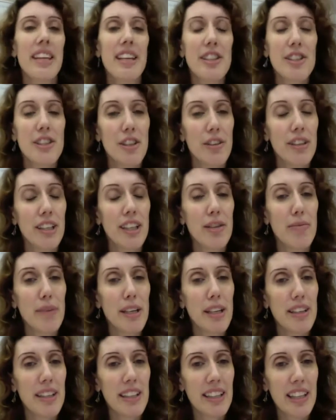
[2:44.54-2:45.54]
So in
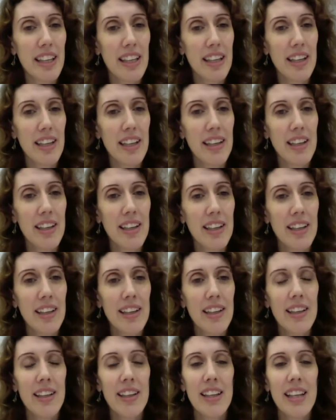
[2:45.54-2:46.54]
America,
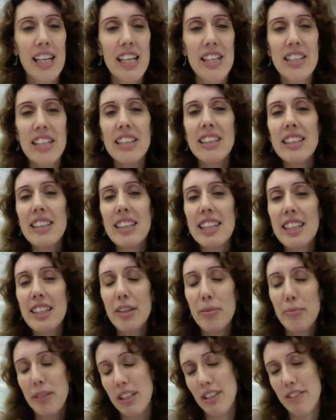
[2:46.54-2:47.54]
there's a
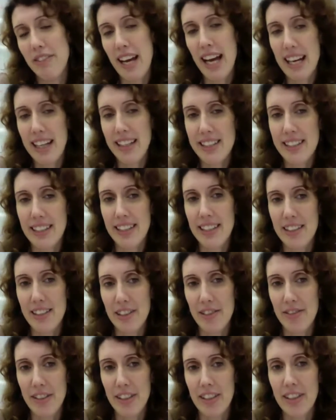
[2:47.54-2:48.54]
little bit of accent
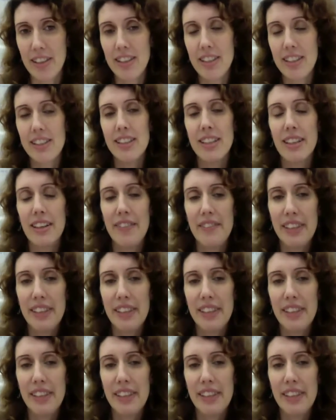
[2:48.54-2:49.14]
difference.